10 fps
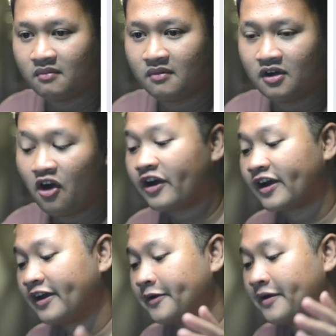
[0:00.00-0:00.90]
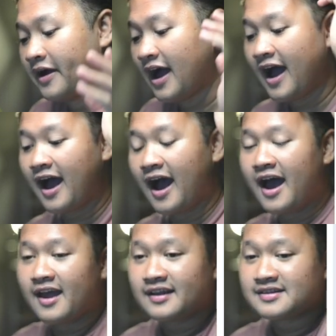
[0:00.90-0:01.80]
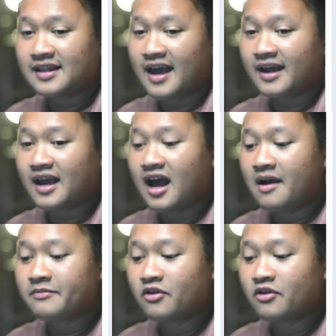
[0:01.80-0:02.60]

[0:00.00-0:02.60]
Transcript: Okay, I think like I'm